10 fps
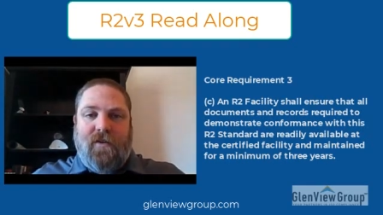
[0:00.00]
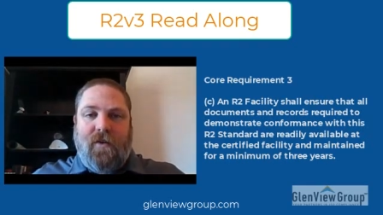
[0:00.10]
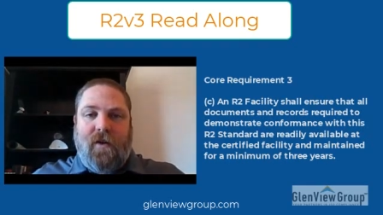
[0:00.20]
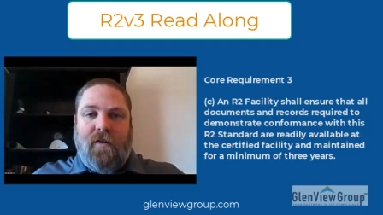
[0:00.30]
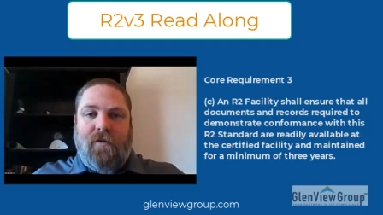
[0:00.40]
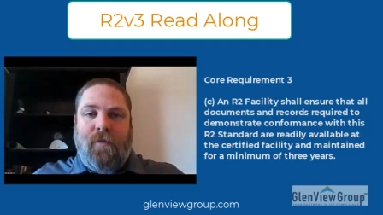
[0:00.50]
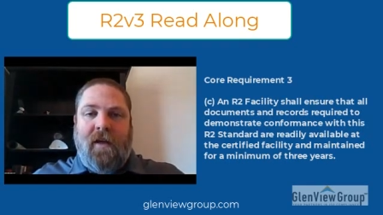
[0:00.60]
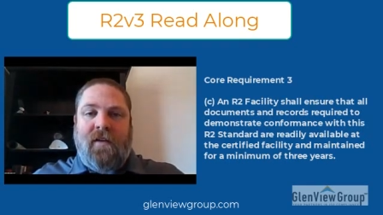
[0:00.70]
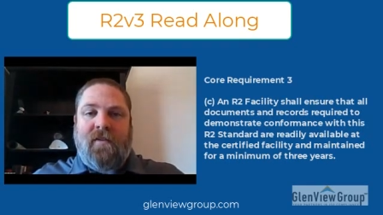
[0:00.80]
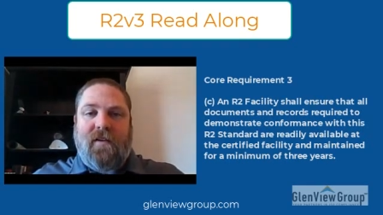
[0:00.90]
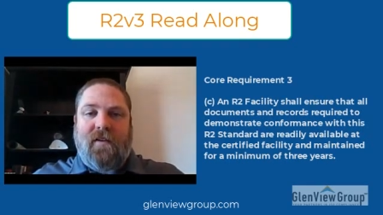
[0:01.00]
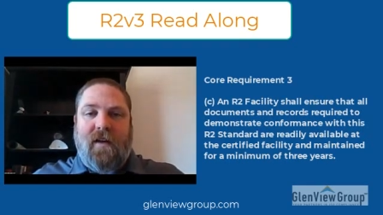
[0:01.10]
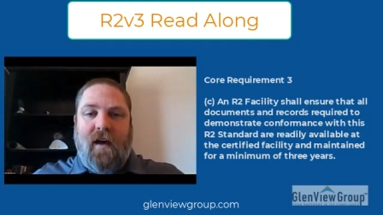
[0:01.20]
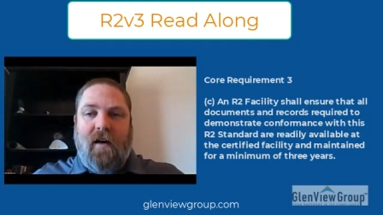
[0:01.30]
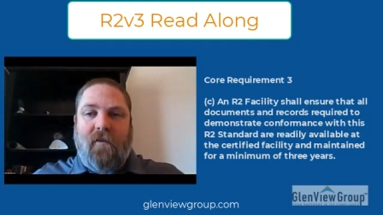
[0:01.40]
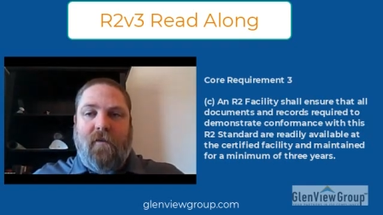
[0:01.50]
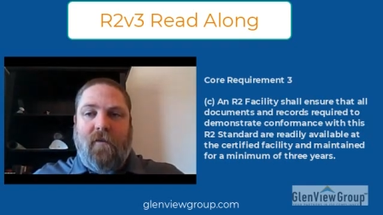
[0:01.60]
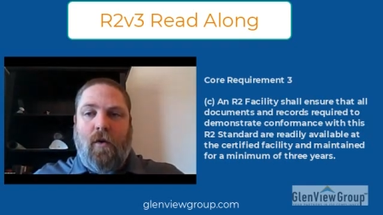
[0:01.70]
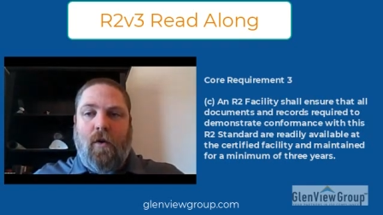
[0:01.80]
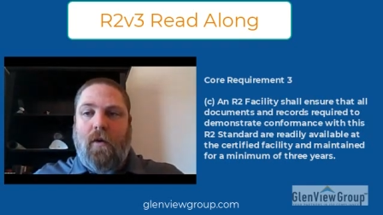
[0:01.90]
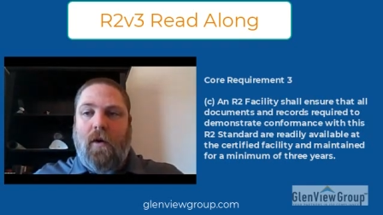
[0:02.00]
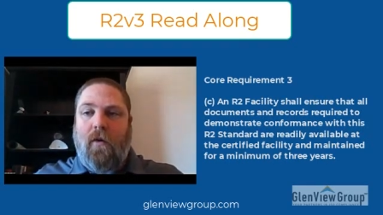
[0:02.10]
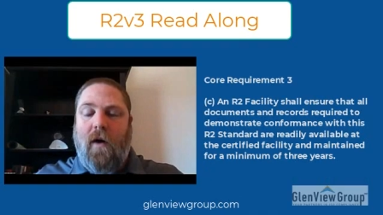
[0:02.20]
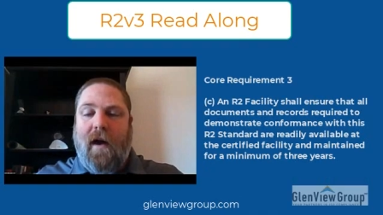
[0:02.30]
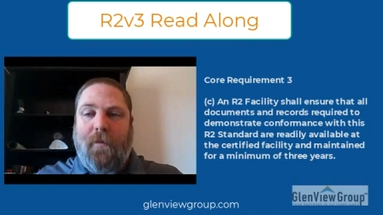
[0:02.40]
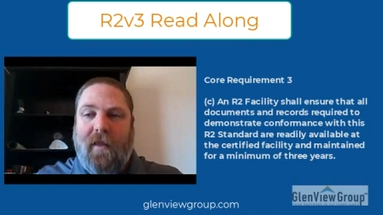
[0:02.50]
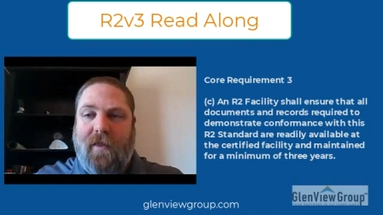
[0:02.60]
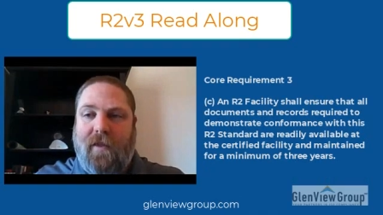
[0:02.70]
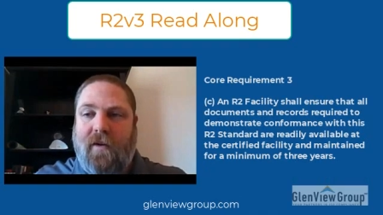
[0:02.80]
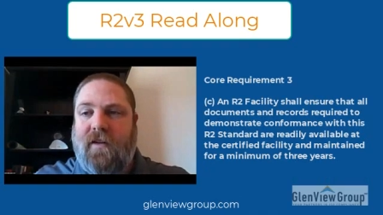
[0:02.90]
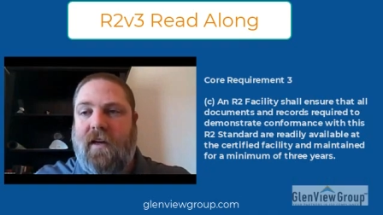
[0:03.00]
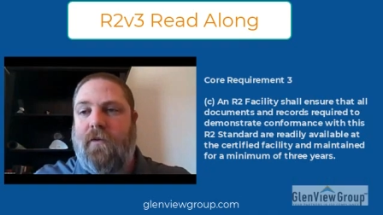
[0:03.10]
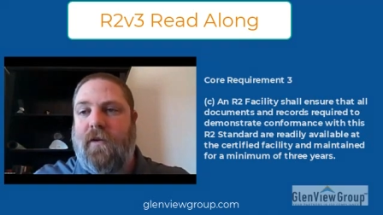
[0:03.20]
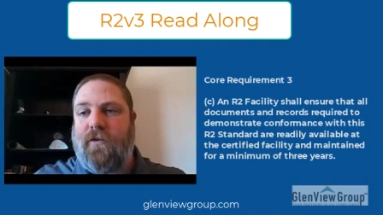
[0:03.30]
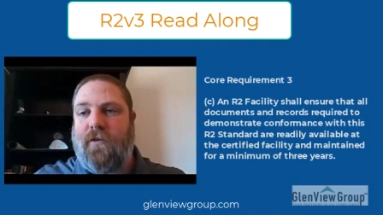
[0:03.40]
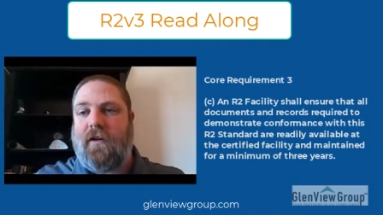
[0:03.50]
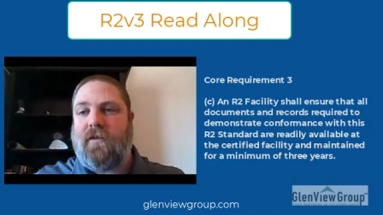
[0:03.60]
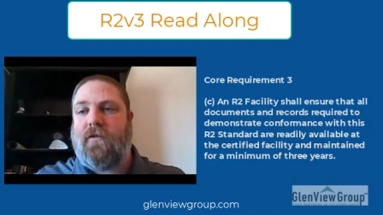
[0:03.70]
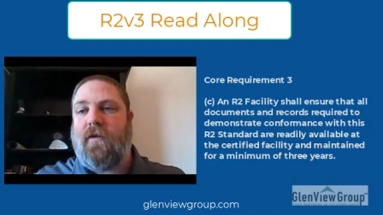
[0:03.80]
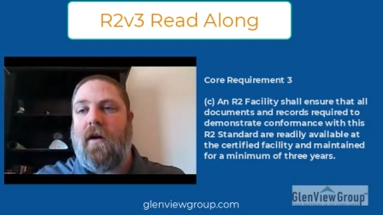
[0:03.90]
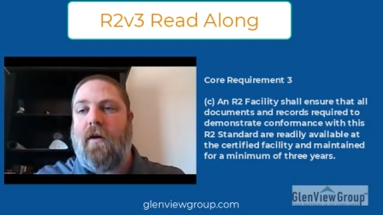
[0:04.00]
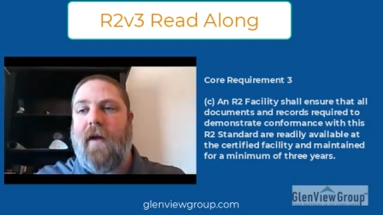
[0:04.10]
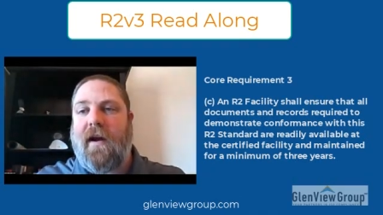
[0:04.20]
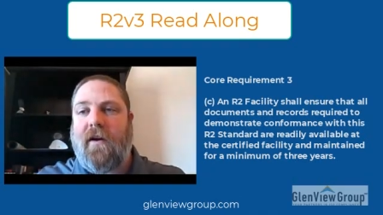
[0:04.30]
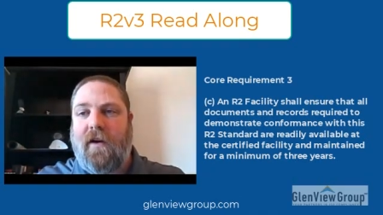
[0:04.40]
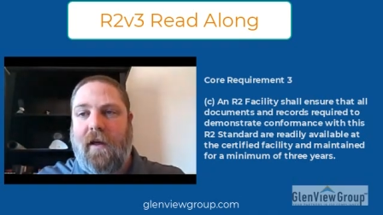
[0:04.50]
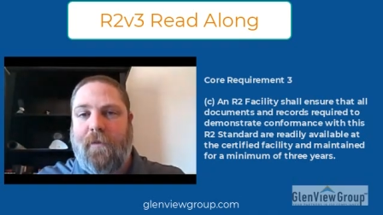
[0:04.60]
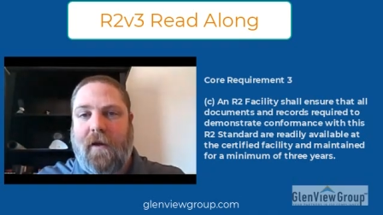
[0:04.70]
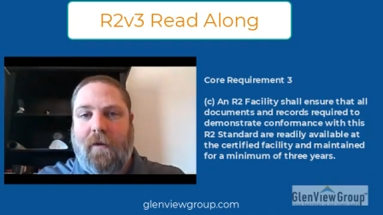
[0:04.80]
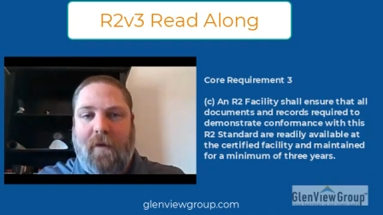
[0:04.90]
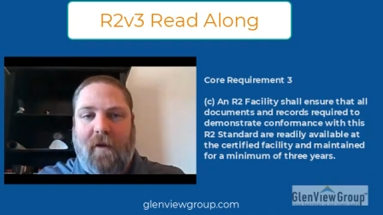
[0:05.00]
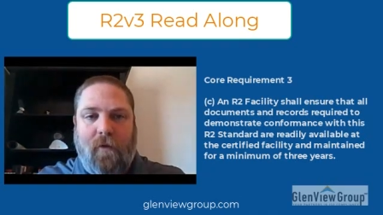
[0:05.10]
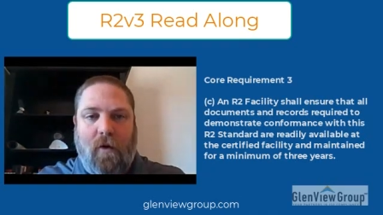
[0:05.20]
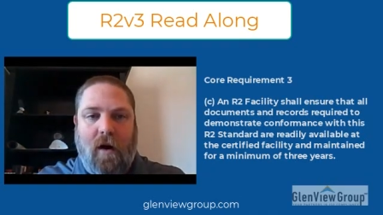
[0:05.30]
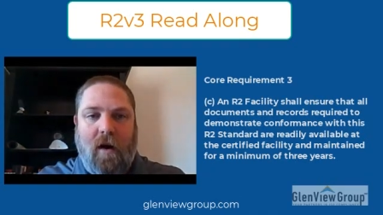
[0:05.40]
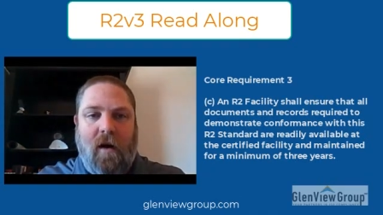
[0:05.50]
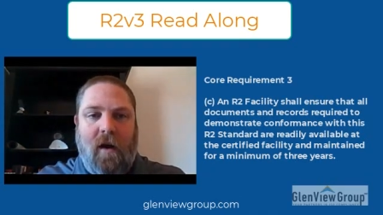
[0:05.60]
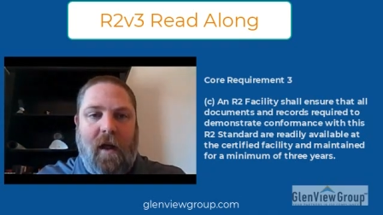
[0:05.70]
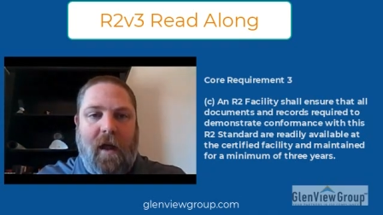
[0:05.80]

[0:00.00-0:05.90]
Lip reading: So there's pieces of core requirement 13, which was record keeping before,